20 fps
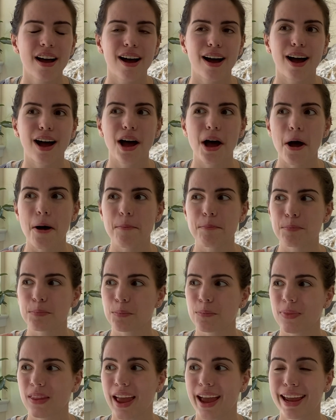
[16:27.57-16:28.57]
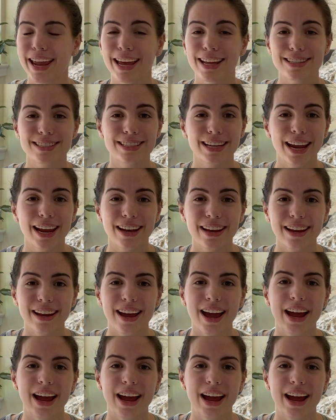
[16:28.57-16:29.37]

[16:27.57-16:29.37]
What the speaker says: I can't stand it.